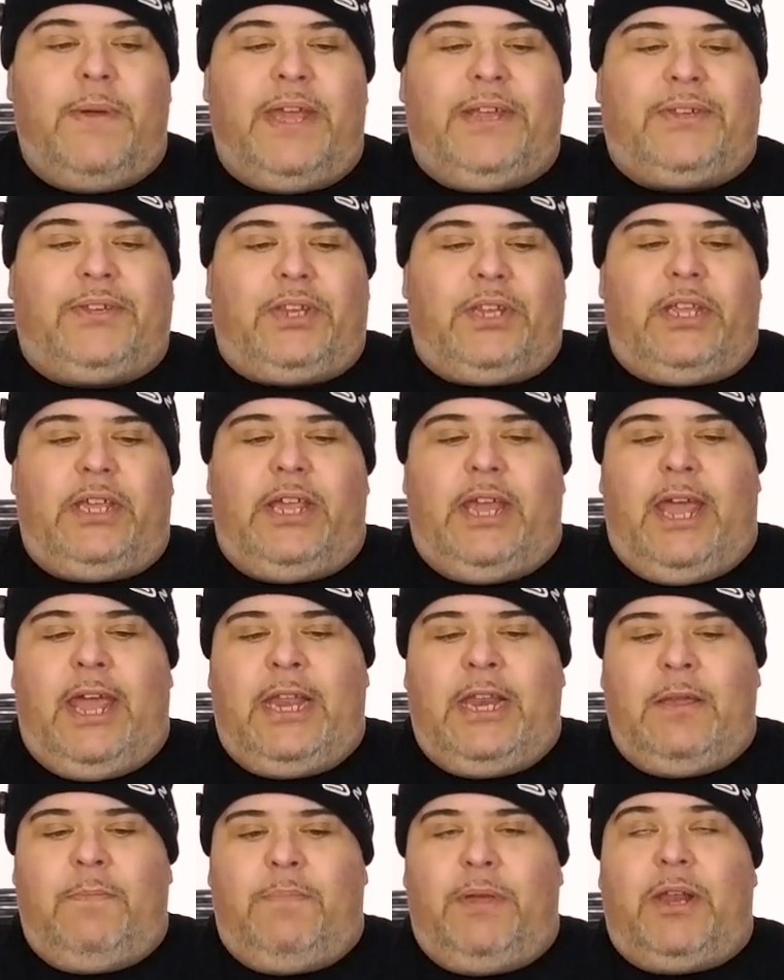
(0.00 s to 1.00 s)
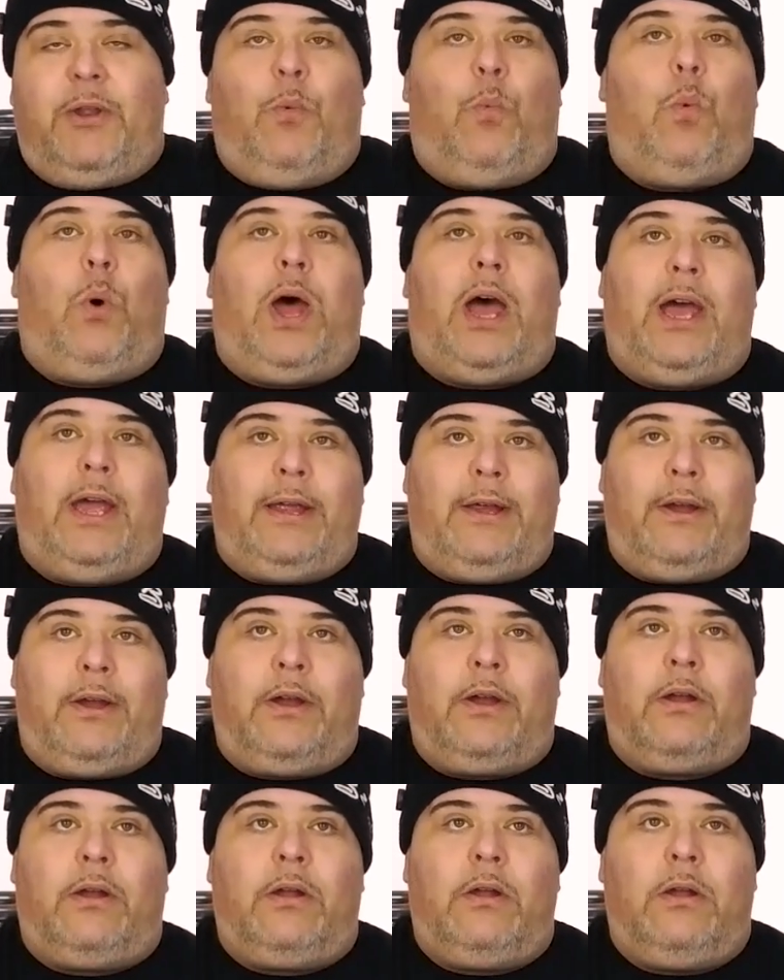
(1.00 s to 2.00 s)
Basically, any bit of
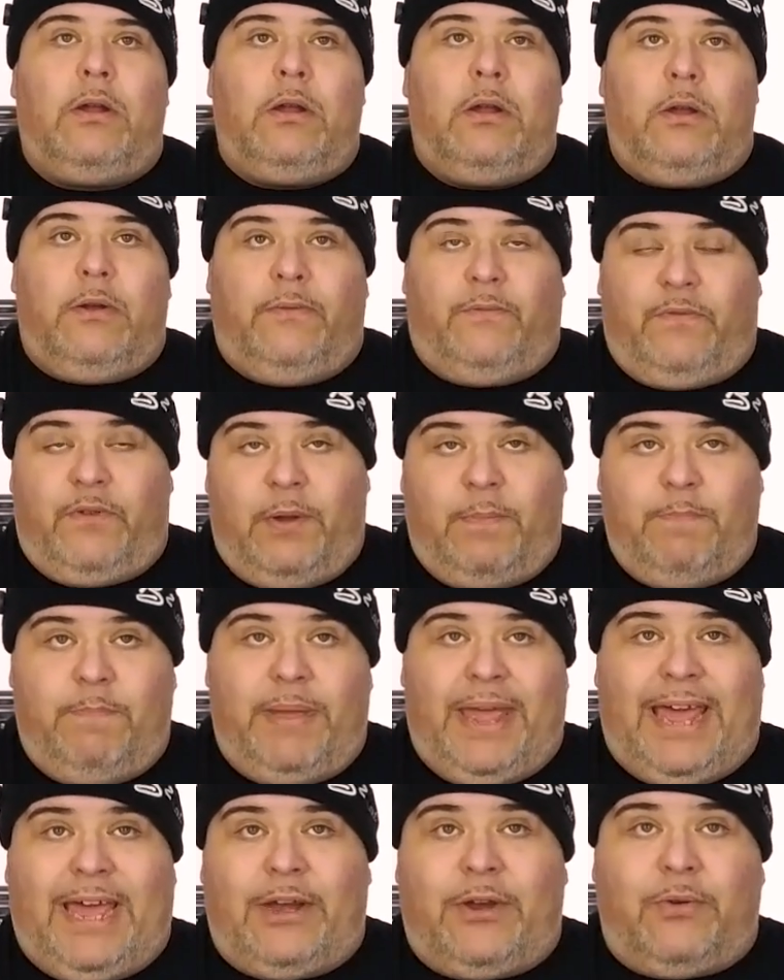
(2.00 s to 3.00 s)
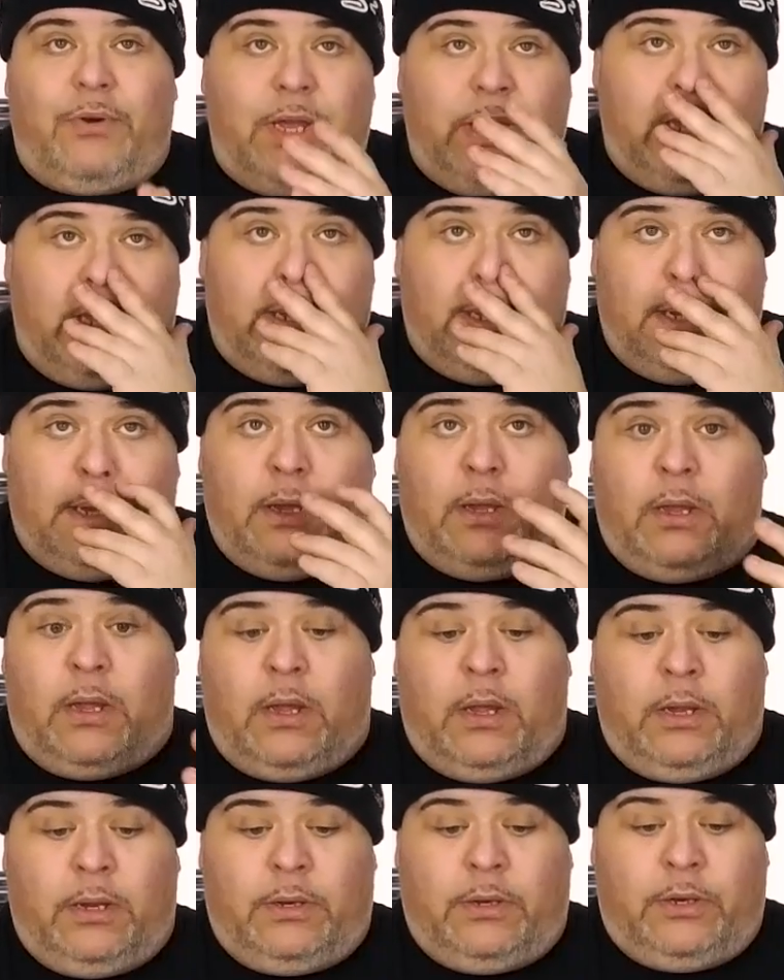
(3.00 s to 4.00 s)
wire from battery
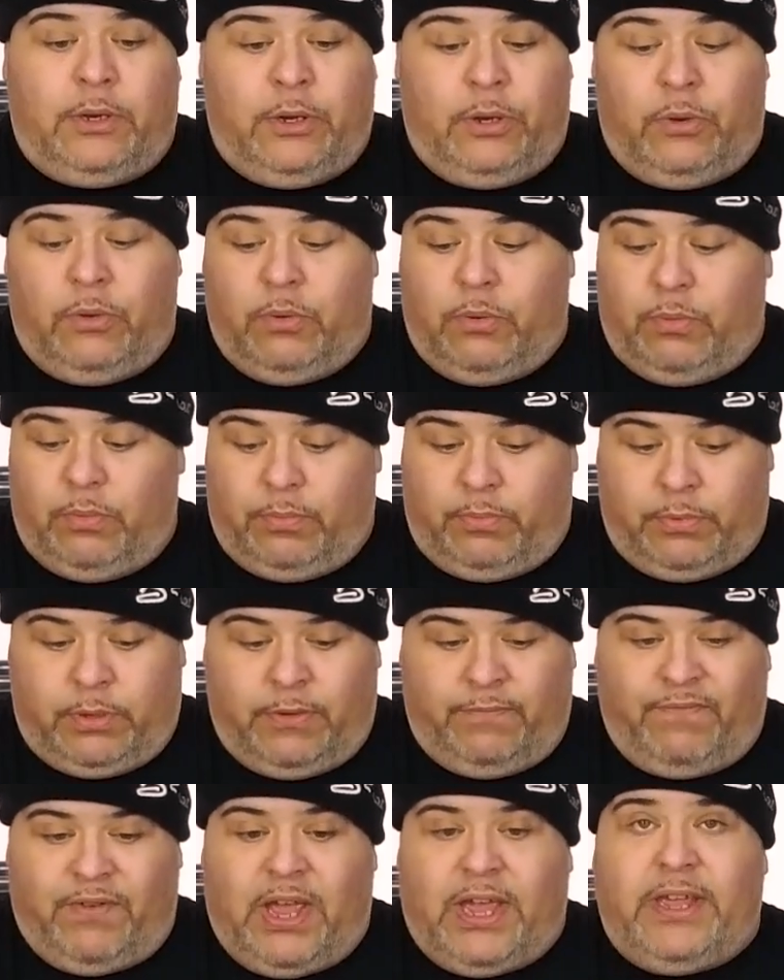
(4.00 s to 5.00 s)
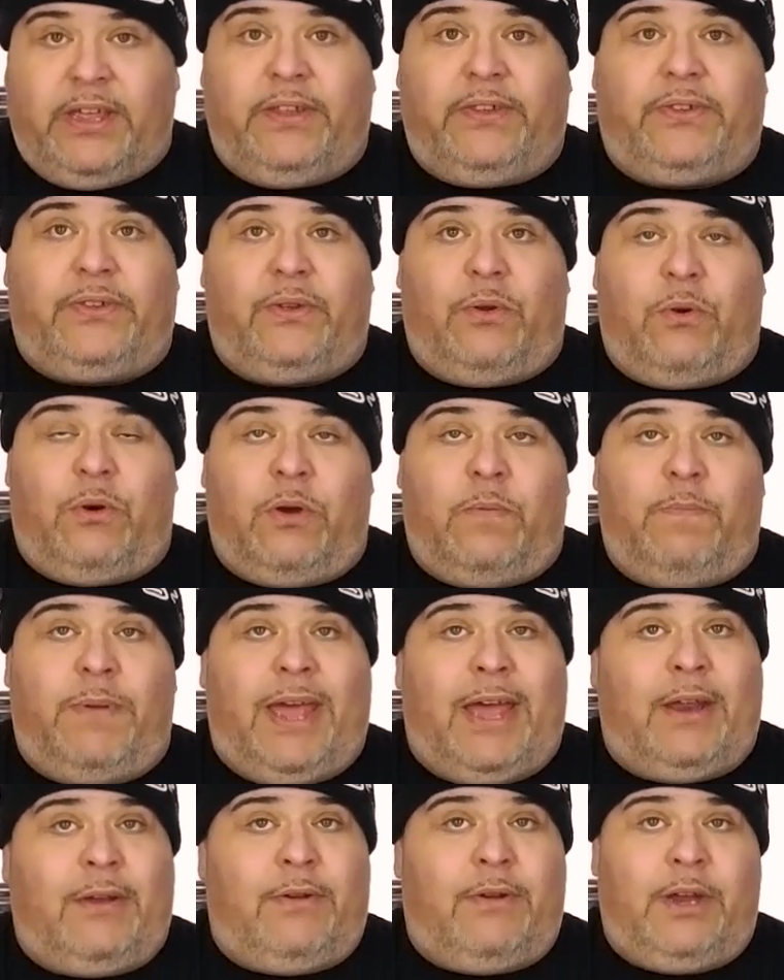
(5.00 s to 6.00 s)
to device or
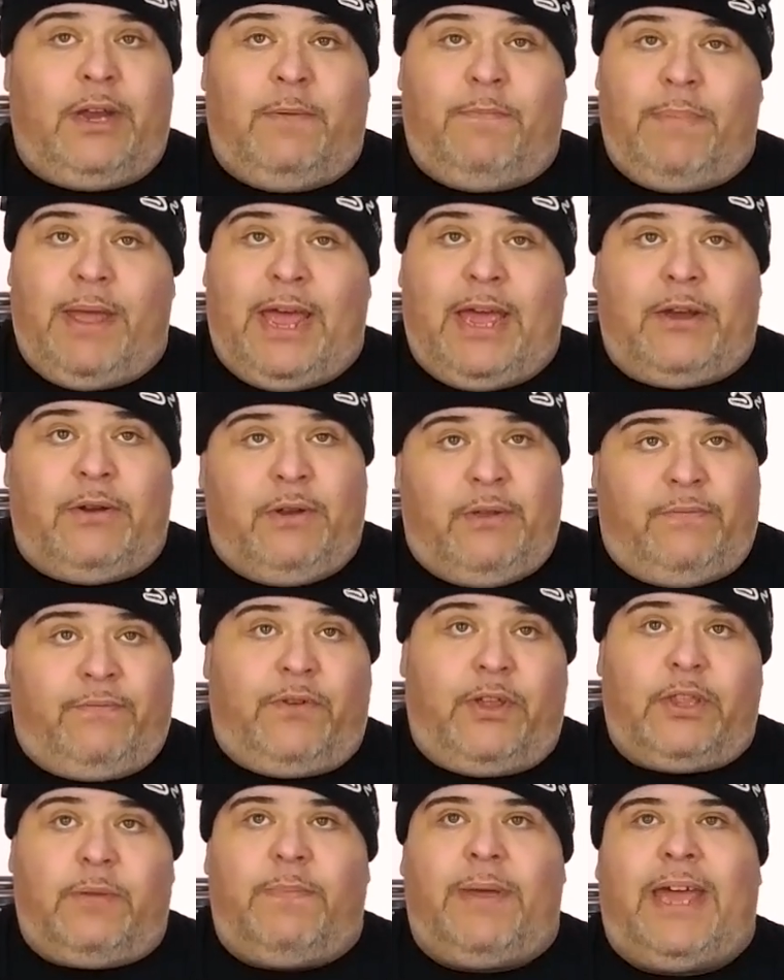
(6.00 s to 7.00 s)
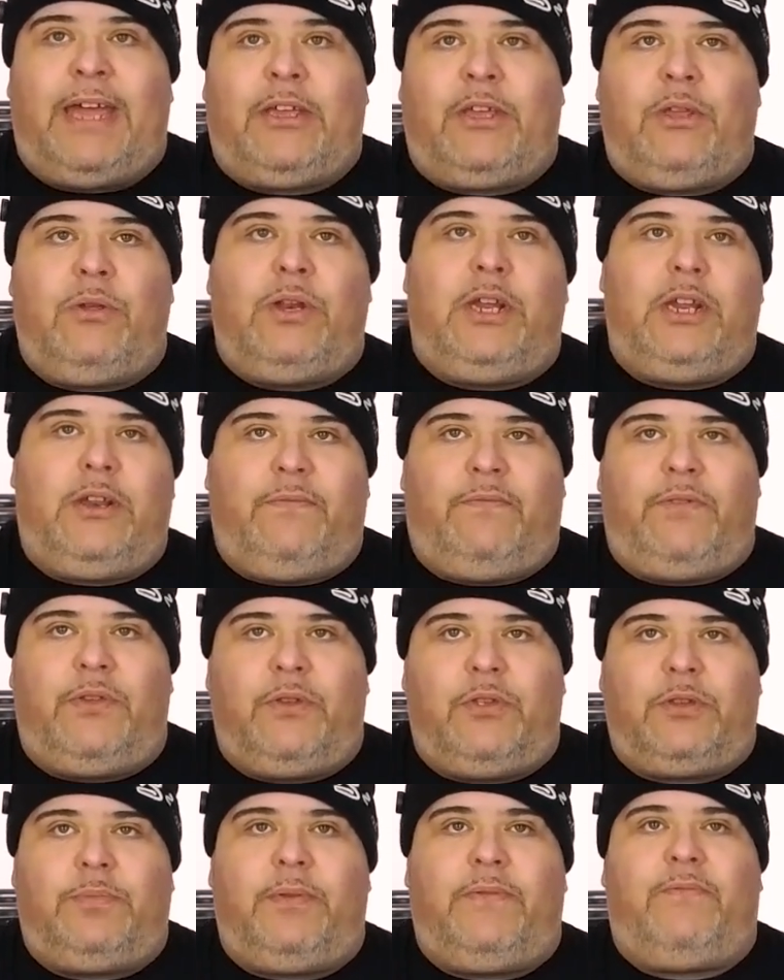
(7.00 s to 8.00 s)
battery to battery front to back, you need to
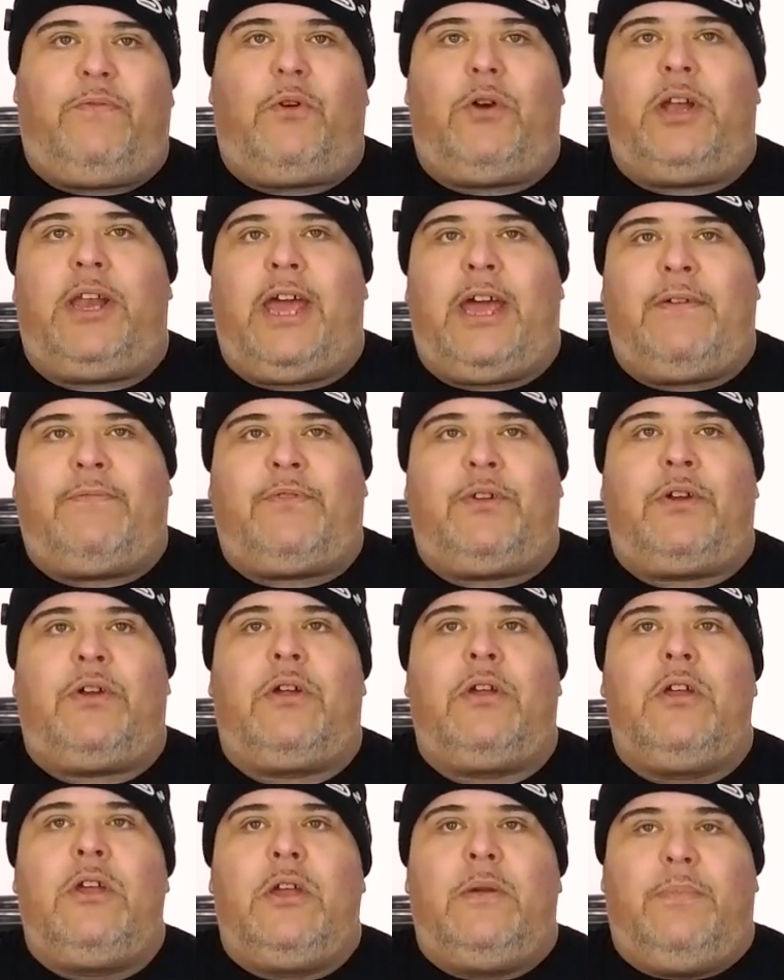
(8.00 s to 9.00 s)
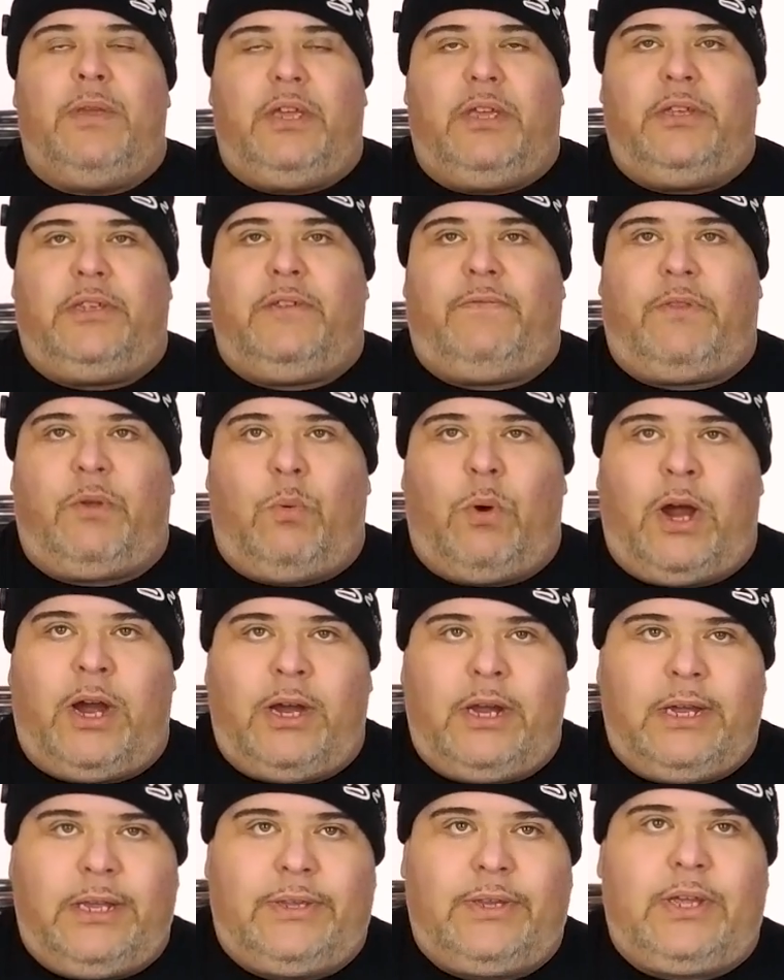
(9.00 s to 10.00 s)
fuse before and after, because if the
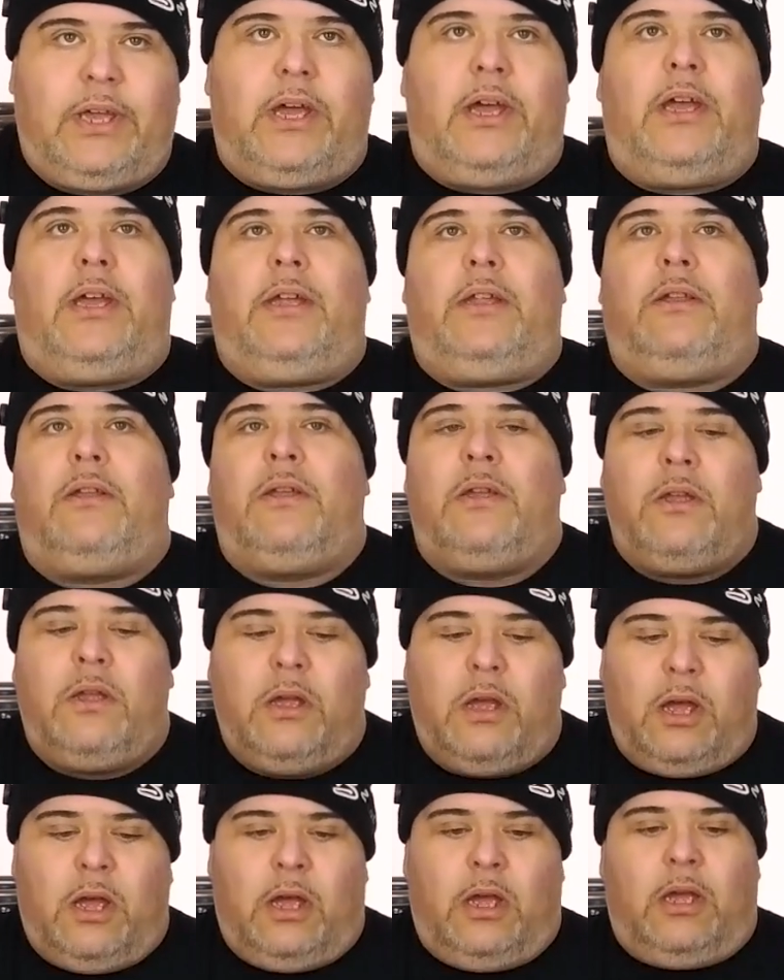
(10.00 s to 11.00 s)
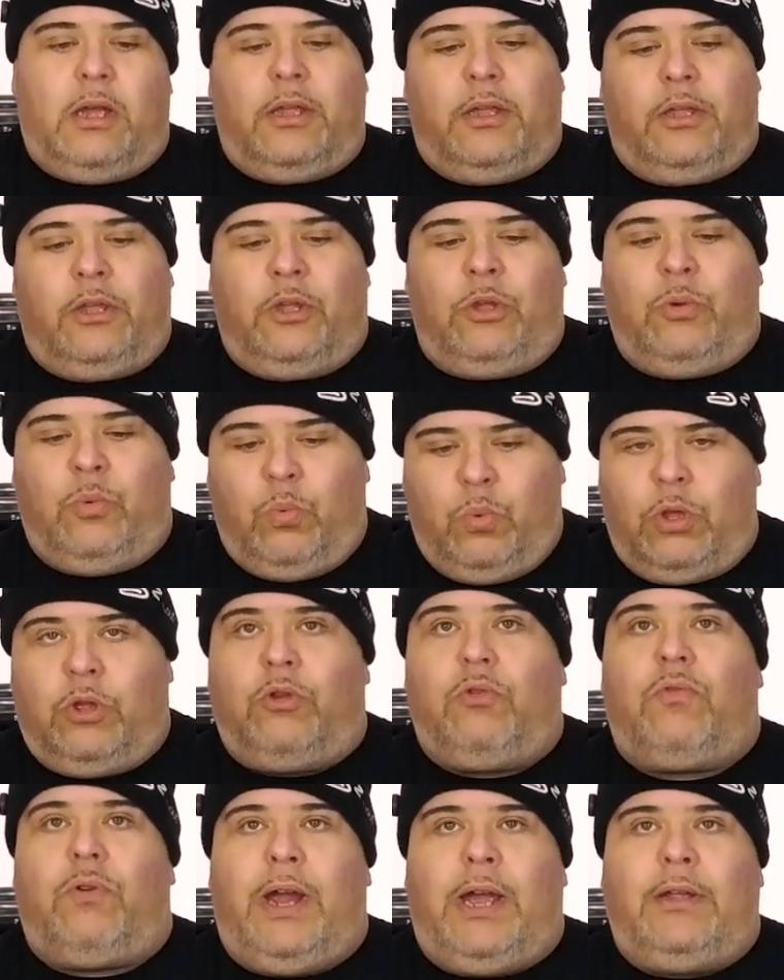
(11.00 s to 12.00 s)
wire gets cut, you
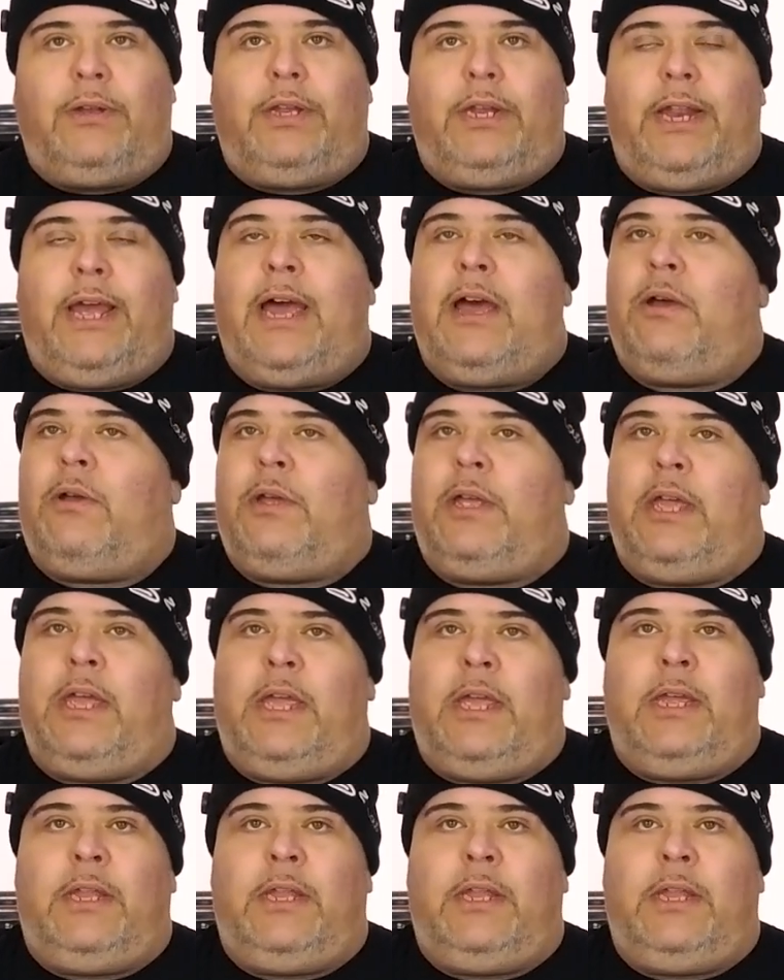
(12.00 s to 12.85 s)
will ground it out.